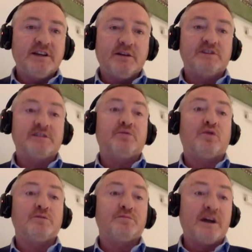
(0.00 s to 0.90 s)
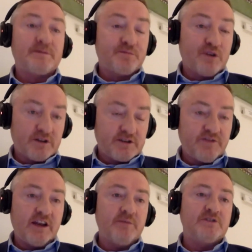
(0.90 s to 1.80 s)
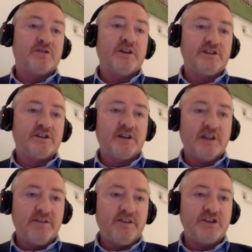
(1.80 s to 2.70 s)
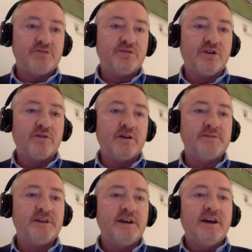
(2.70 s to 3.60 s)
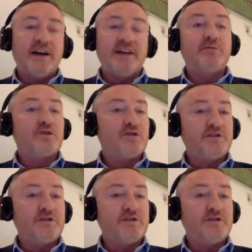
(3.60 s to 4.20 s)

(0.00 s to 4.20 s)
that will support perhaps product development or internal innovation programs, and they